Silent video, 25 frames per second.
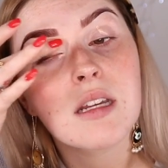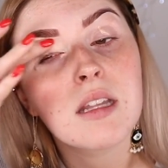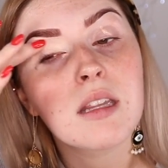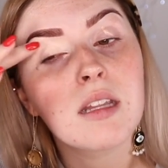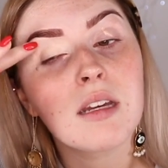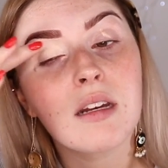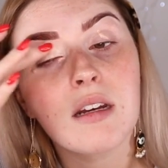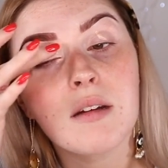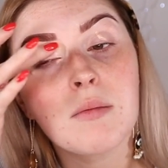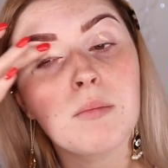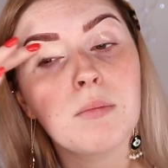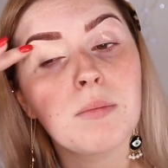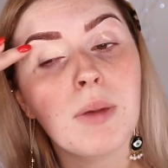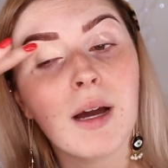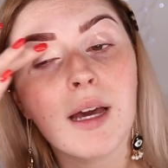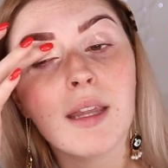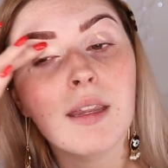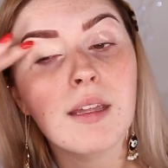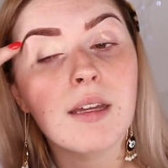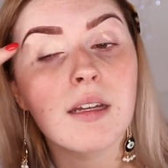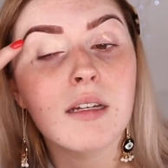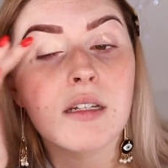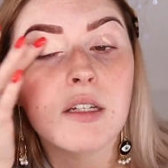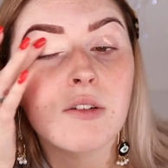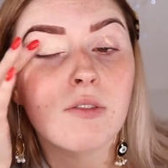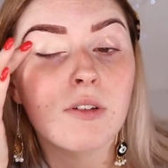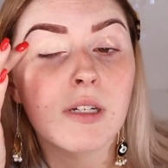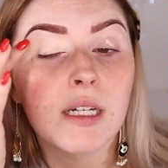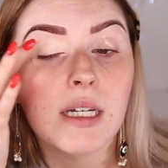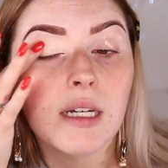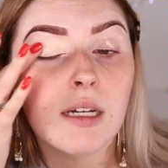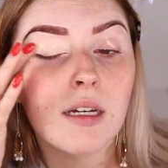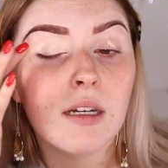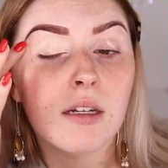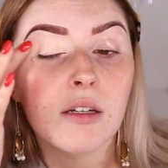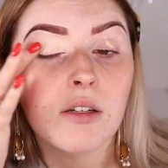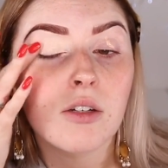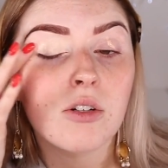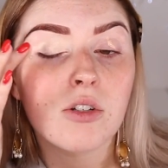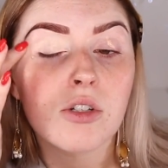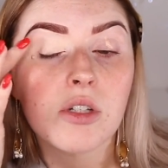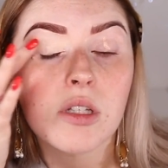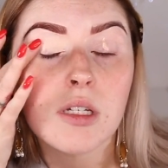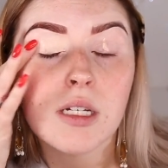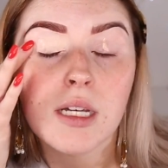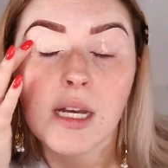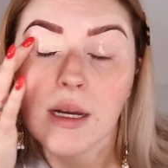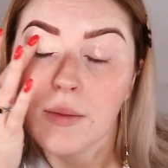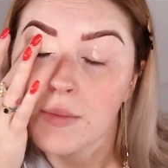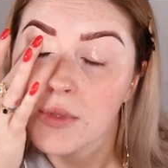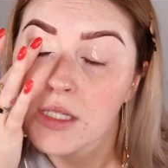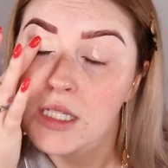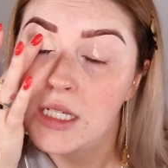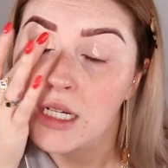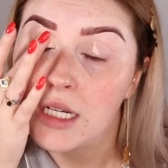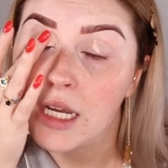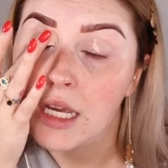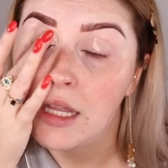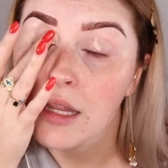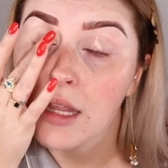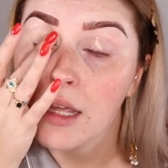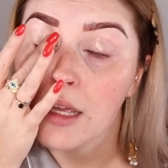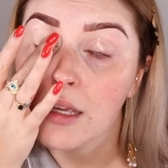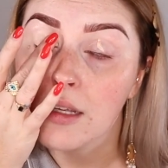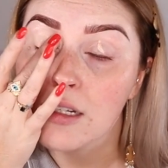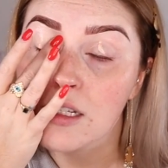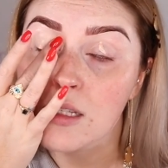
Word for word: and then by the end of it, it usually comes together,